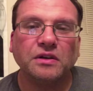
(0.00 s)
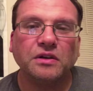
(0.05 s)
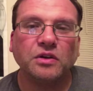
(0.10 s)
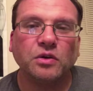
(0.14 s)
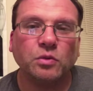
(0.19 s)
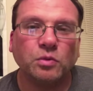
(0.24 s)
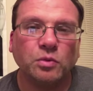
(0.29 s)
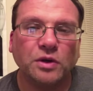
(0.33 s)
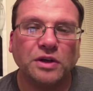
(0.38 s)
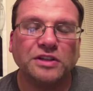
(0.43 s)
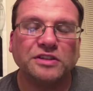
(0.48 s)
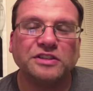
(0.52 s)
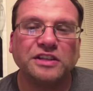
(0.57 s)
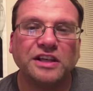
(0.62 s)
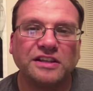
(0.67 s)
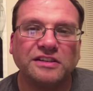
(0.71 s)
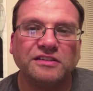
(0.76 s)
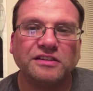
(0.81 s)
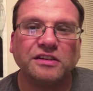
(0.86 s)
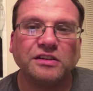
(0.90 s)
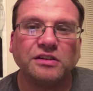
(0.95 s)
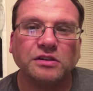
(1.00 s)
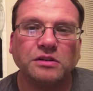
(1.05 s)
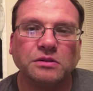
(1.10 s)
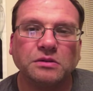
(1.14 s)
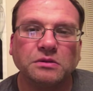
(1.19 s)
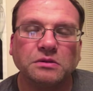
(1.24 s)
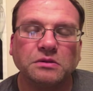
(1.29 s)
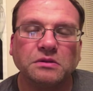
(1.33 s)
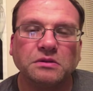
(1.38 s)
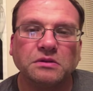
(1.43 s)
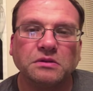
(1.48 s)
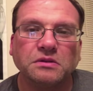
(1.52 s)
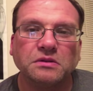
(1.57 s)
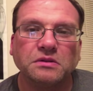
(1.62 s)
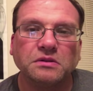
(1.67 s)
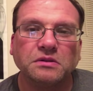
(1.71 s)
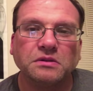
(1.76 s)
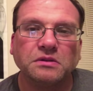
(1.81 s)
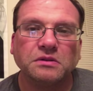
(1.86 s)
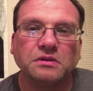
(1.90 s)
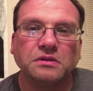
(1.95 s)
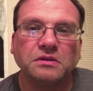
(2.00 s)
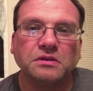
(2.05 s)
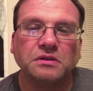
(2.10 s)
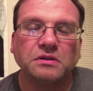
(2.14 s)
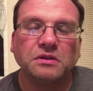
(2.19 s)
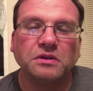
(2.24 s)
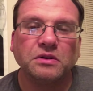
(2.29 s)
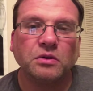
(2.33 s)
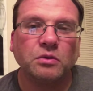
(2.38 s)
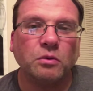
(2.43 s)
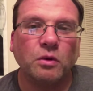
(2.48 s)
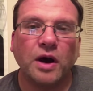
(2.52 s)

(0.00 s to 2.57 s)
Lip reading: Now, what does that tell you?